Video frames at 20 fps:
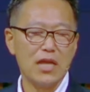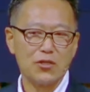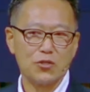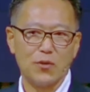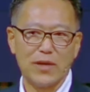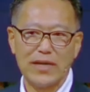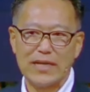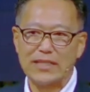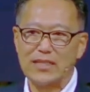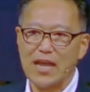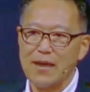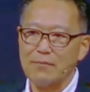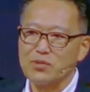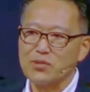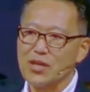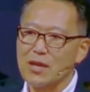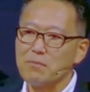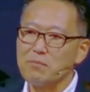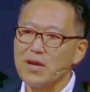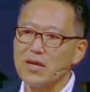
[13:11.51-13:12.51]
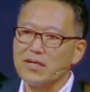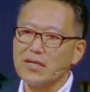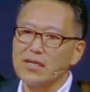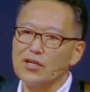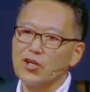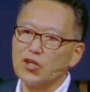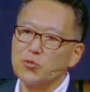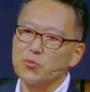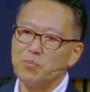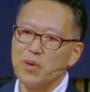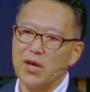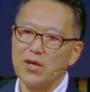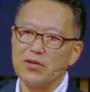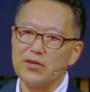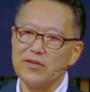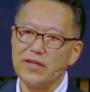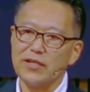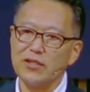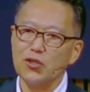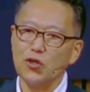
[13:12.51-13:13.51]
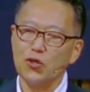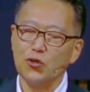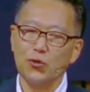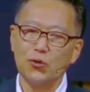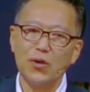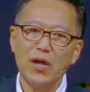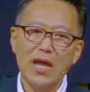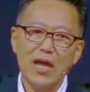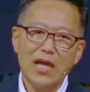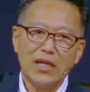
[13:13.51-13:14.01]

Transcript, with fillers: So, anytime somebody looks better than you,